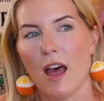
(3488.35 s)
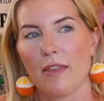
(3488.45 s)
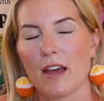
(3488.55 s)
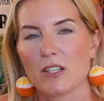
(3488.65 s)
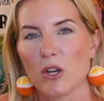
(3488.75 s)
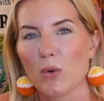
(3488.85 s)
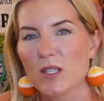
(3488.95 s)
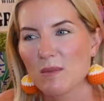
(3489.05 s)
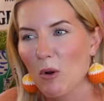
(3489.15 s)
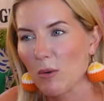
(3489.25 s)
that don't
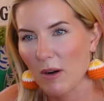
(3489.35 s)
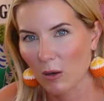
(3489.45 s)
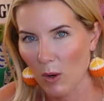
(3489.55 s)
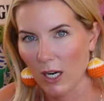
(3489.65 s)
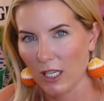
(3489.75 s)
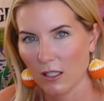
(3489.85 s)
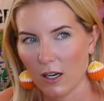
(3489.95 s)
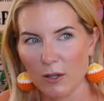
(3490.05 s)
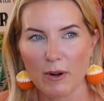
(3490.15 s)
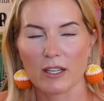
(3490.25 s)
smoke marijuana
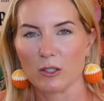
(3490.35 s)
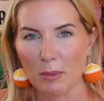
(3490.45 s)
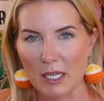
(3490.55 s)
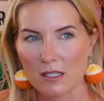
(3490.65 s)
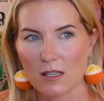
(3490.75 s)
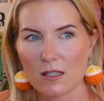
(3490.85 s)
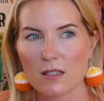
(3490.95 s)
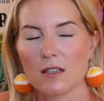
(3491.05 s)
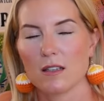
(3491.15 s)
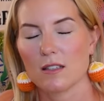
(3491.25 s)
on a regular
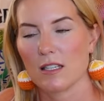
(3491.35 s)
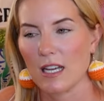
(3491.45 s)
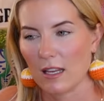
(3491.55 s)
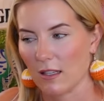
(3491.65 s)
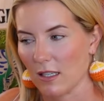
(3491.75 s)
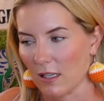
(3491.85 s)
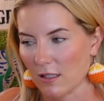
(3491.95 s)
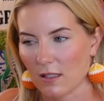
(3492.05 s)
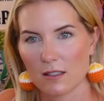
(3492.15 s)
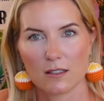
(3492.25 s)
basis to take the
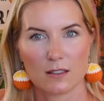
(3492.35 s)
test.